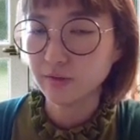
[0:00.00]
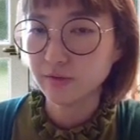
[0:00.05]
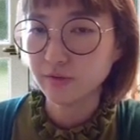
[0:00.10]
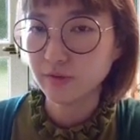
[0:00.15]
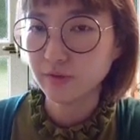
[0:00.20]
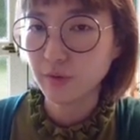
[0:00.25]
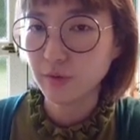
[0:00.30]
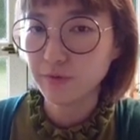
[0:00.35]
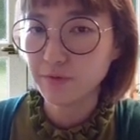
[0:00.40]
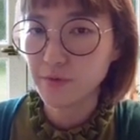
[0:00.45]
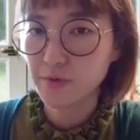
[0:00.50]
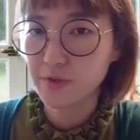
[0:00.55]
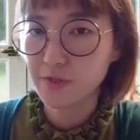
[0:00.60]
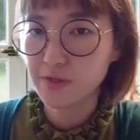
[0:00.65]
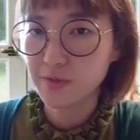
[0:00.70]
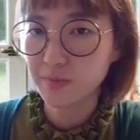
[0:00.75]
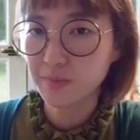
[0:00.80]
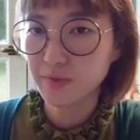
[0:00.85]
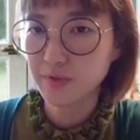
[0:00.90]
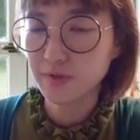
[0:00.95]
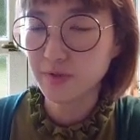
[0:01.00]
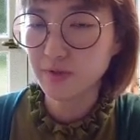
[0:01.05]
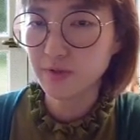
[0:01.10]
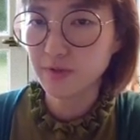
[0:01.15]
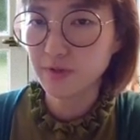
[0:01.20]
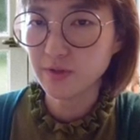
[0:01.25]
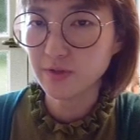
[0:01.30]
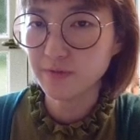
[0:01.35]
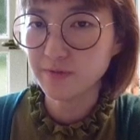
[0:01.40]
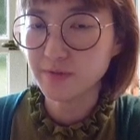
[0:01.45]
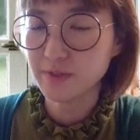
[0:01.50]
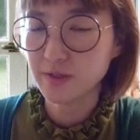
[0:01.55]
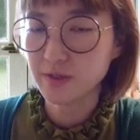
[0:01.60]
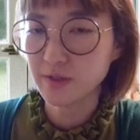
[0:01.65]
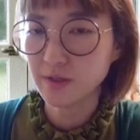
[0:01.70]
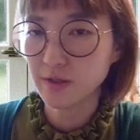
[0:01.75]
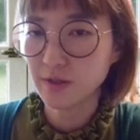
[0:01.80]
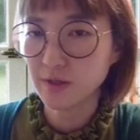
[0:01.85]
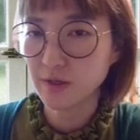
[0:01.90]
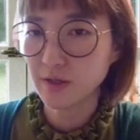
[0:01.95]
so for example, if
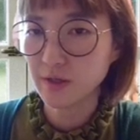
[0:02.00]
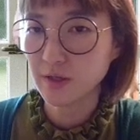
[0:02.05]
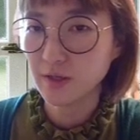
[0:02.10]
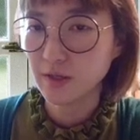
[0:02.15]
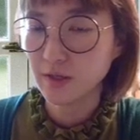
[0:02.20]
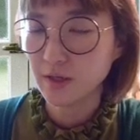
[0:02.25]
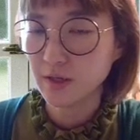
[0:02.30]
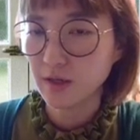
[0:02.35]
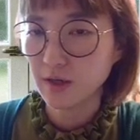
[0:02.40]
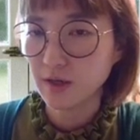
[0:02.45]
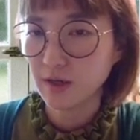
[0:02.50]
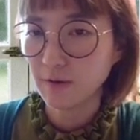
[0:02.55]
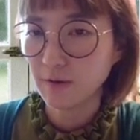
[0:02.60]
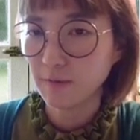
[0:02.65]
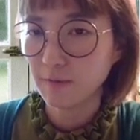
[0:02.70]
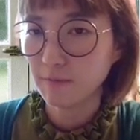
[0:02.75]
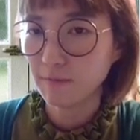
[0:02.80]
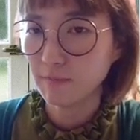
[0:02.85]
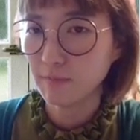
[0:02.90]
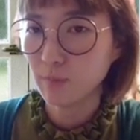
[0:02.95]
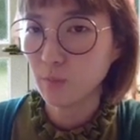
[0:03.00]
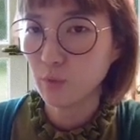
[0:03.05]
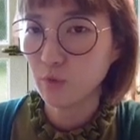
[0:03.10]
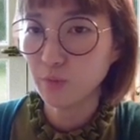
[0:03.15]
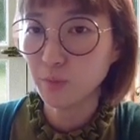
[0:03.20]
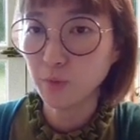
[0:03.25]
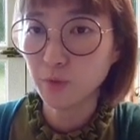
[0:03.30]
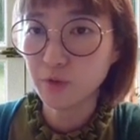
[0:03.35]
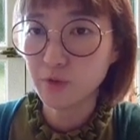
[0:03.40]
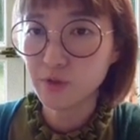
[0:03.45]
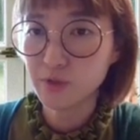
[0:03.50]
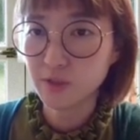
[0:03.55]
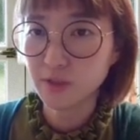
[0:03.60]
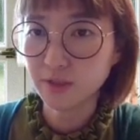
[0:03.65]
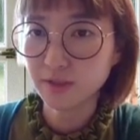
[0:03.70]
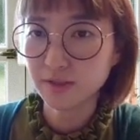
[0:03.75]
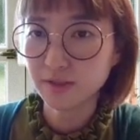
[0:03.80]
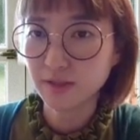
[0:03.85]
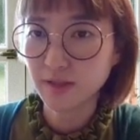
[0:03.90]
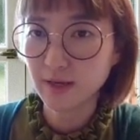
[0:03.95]
the board position
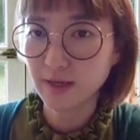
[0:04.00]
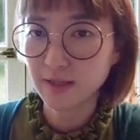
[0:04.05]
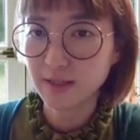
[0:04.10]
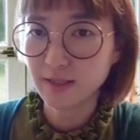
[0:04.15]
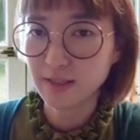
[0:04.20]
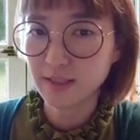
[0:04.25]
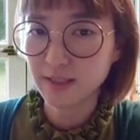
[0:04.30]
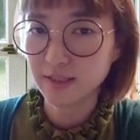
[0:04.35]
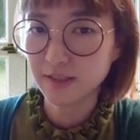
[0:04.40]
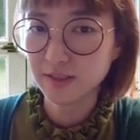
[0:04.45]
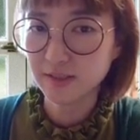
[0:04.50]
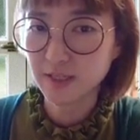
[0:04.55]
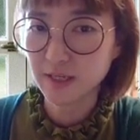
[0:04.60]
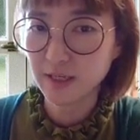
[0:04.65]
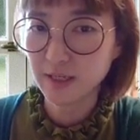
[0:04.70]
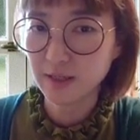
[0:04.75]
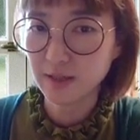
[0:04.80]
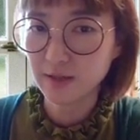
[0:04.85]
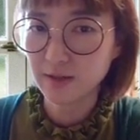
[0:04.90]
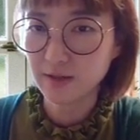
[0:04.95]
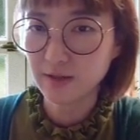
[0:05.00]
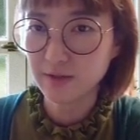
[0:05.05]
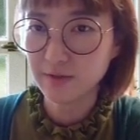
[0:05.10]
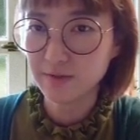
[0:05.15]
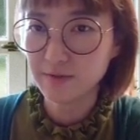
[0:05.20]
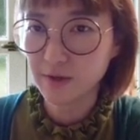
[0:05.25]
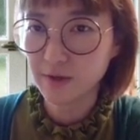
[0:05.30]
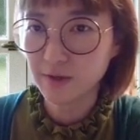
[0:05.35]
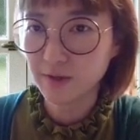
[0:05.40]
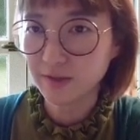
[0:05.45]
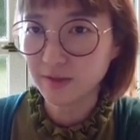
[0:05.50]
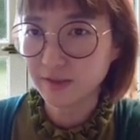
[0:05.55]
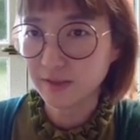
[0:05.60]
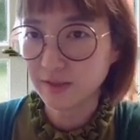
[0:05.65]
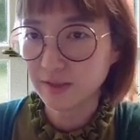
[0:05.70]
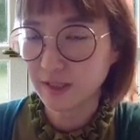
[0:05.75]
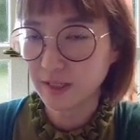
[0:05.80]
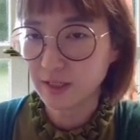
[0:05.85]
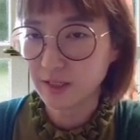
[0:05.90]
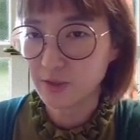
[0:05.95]
is like this, then if there is
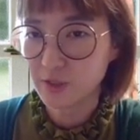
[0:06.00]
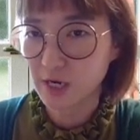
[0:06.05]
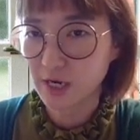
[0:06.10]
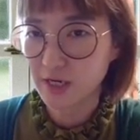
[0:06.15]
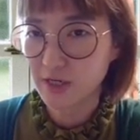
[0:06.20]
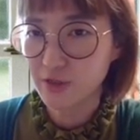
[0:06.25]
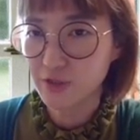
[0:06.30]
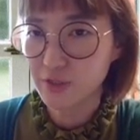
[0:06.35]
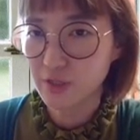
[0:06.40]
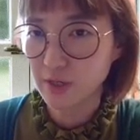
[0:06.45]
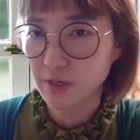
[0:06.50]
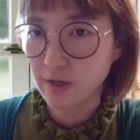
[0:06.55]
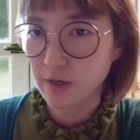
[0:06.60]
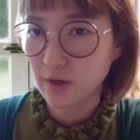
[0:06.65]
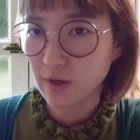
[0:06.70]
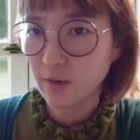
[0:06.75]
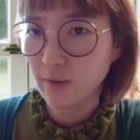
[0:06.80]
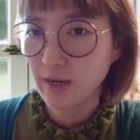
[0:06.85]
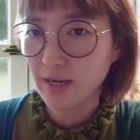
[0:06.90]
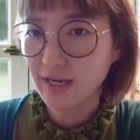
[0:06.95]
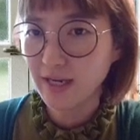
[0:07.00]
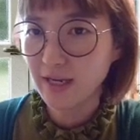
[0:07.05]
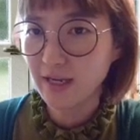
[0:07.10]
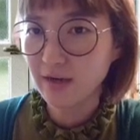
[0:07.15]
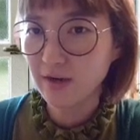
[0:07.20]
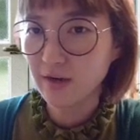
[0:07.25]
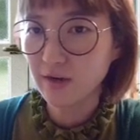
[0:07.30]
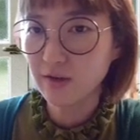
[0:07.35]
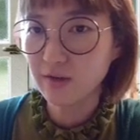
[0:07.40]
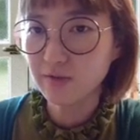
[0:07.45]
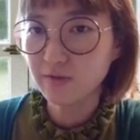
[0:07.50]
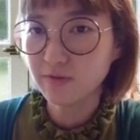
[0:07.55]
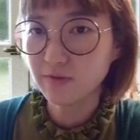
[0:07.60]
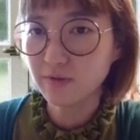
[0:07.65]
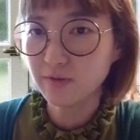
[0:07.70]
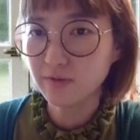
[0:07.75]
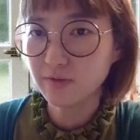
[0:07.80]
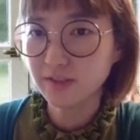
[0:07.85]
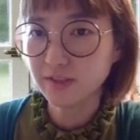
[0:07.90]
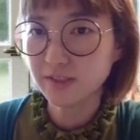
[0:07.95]
this exchange, white can cut
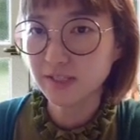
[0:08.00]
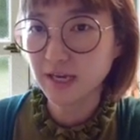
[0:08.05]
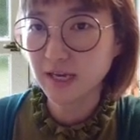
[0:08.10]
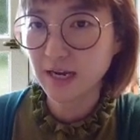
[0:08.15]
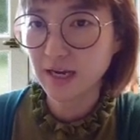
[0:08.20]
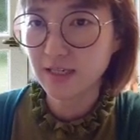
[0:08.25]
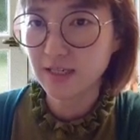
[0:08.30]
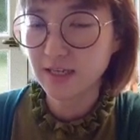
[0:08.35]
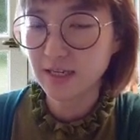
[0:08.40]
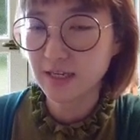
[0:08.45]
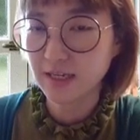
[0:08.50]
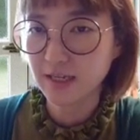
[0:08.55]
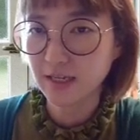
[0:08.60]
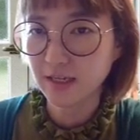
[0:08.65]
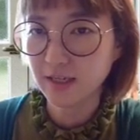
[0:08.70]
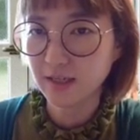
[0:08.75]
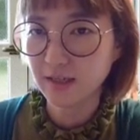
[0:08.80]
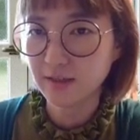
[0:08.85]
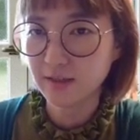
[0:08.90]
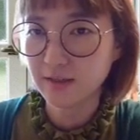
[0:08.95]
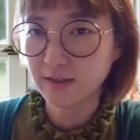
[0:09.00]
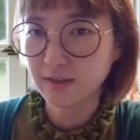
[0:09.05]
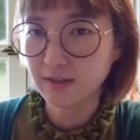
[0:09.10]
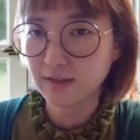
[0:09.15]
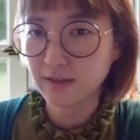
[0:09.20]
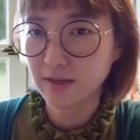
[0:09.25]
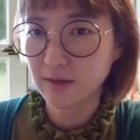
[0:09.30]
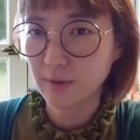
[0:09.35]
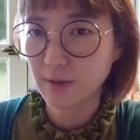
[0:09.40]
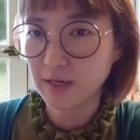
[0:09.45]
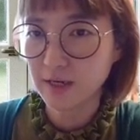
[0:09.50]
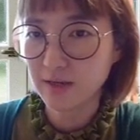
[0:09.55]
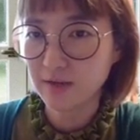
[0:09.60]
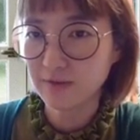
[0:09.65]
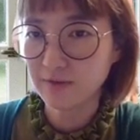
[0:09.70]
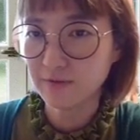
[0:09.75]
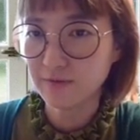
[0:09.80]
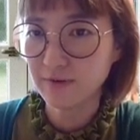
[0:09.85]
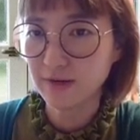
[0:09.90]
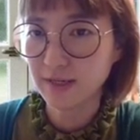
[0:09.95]
from this side and yeah, white
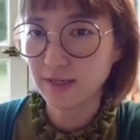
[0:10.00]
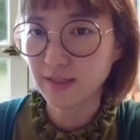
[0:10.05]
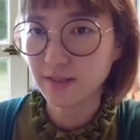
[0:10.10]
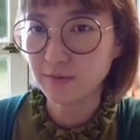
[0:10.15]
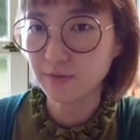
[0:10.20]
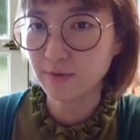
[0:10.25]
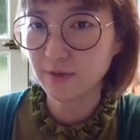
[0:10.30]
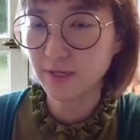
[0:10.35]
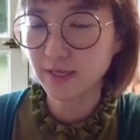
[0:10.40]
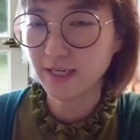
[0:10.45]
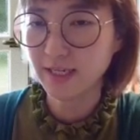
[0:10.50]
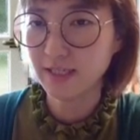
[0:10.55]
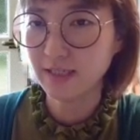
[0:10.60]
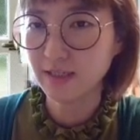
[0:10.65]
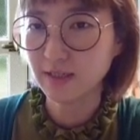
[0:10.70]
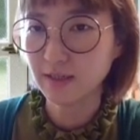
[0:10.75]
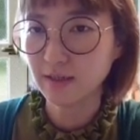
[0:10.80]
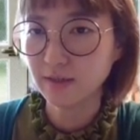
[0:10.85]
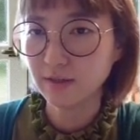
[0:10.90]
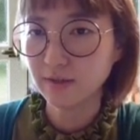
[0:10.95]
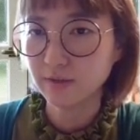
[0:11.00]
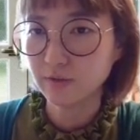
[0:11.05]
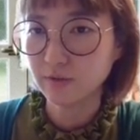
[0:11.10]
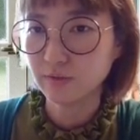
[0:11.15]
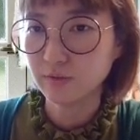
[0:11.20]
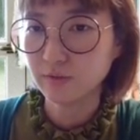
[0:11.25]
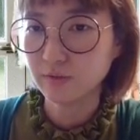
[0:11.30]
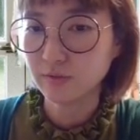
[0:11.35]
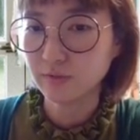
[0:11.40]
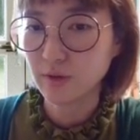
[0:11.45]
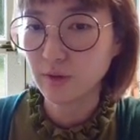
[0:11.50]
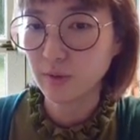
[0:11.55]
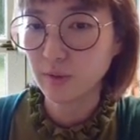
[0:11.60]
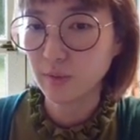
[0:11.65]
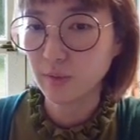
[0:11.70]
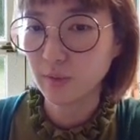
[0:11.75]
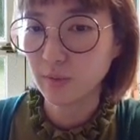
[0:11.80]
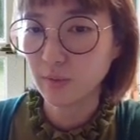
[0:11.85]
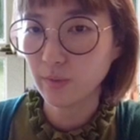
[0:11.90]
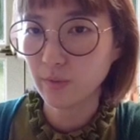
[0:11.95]
can fight, right?
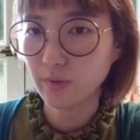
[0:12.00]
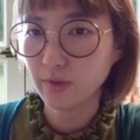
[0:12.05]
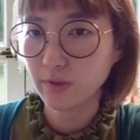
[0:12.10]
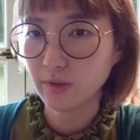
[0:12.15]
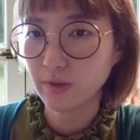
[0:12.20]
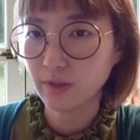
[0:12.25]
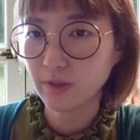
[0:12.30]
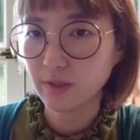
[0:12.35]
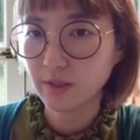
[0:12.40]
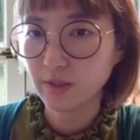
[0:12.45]
So